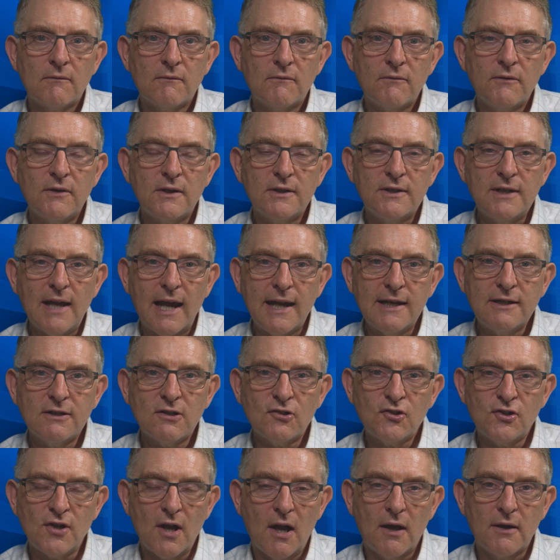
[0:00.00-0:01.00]
the data
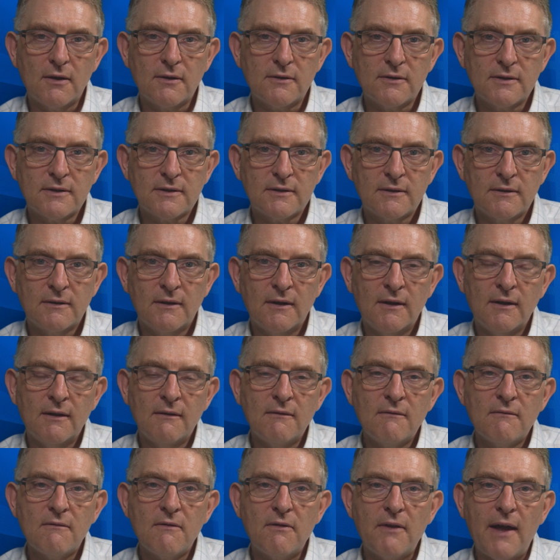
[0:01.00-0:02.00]
shows
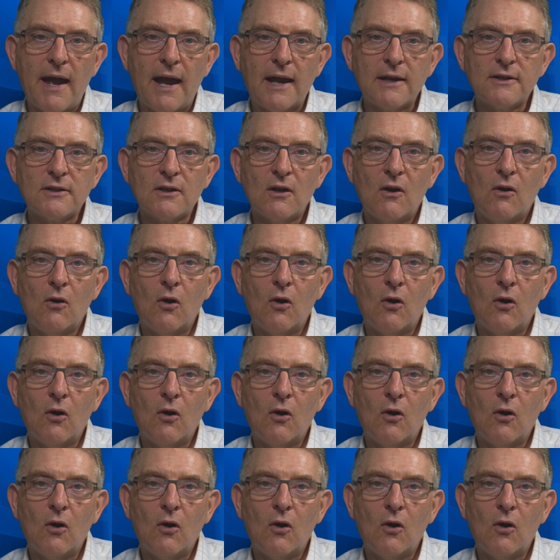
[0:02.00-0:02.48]
that